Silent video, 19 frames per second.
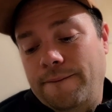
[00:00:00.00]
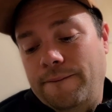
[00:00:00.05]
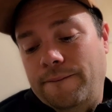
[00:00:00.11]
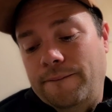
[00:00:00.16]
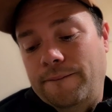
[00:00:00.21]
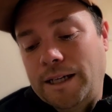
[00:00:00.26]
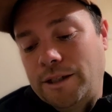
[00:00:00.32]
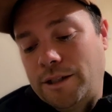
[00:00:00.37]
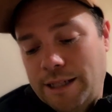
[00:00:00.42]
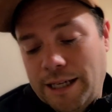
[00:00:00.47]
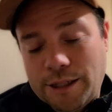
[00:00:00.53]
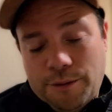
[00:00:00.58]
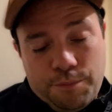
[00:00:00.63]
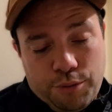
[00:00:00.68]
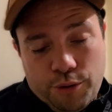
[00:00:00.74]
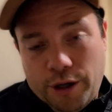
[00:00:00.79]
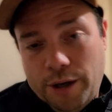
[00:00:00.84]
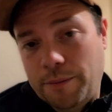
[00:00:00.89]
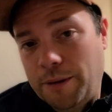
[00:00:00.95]
that's
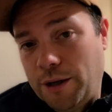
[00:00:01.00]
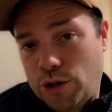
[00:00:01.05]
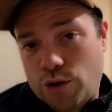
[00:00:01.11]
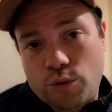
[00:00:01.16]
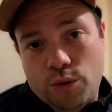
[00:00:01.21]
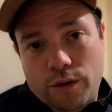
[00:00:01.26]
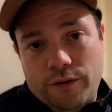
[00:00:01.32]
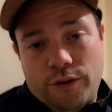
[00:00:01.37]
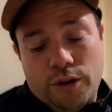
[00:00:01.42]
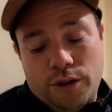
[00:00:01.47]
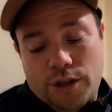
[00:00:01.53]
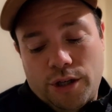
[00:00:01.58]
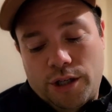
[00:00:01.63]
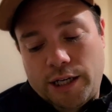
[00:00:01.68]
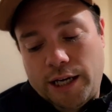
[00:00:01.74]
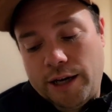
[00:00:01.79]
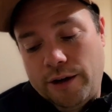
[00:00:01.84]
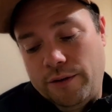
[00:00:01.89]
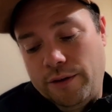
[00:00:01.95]
pretty much all I've got to
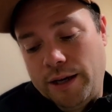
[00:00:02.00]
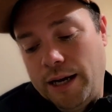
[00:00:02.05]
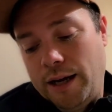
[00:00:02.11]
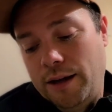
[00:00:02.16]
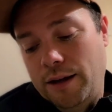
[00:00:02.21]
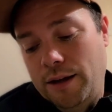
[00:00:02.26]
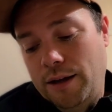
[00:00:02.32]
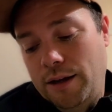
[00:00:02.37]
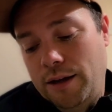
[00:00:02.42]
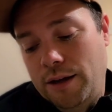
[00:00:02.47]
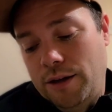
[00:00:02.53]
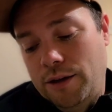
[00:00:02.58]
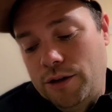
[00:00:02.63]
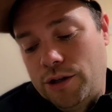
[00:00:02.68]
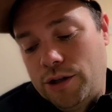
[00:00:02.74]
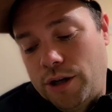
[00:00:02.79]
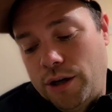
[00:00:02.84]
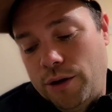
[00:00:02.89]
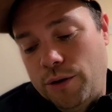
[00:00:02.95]
say on that.
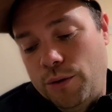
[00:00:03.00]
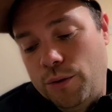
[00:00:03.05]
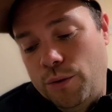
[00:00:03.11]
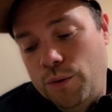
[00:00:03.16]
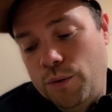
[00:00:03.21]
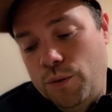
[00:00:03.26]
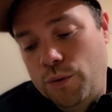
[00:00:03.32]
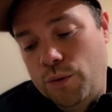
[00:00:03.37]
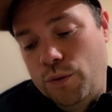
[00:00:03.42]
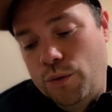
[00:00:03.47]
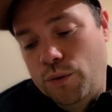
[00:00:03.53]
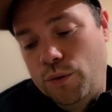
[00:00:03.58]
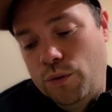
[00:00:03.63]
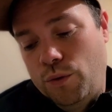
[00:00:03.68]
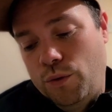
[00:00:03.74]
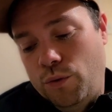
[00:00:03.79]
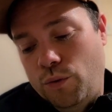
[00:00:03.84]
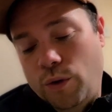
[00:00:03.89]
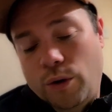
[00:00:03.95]
So,
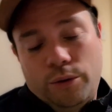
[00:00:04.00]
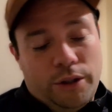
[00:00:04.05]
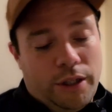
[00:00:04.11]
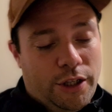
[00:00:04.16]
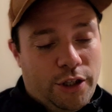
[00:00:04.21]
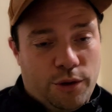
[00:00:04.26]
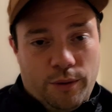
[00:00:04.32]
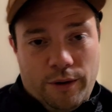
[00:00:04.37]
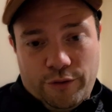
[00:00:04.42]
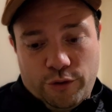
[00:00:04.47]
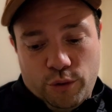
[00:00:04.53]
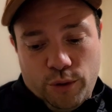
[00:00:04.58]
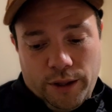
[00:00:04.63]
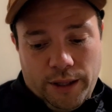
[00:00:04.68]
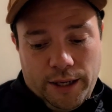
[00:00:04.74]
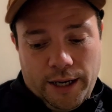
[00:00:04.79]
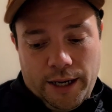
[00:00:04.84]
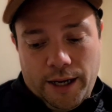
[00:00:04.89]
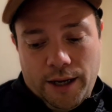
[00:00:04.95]
well done to
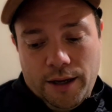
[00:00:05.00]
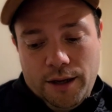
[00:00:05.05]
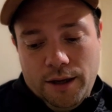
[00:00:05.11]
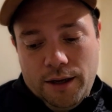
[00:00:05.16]
everyone there.